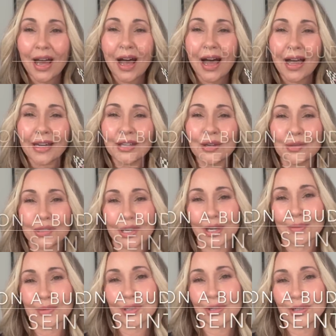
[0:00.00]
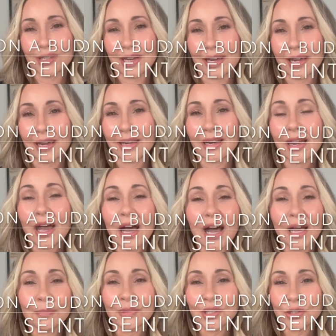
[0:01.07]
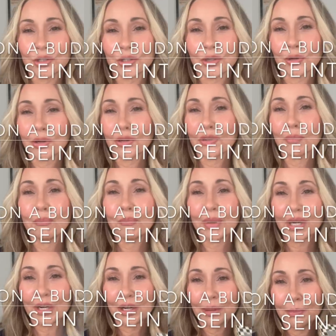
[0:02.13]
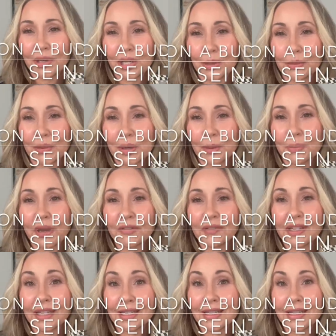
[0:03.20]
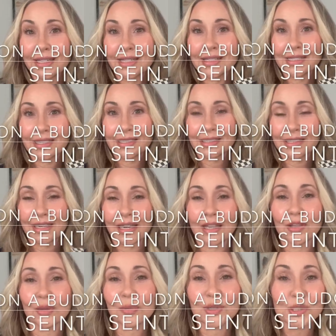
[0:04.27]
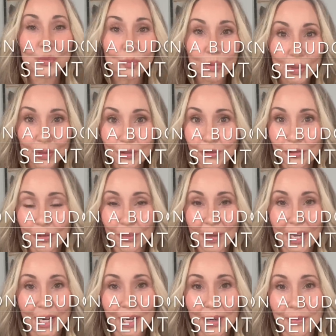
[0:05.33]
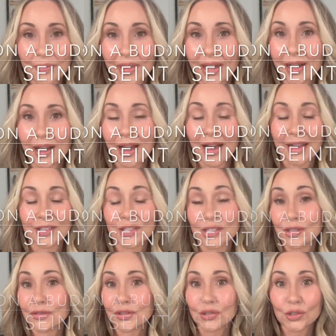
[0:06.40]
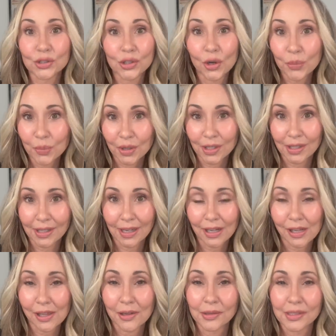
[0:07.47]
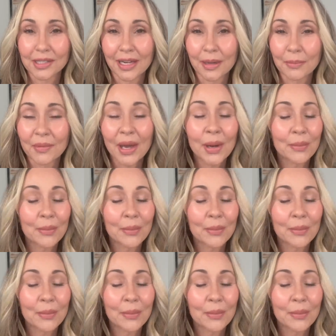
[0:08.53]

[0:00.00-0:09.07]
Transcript: I know times are tight. I'm going to show you the bare minimum of getting into Seint, the most beautiful makeup that I just feel so pretty in close up.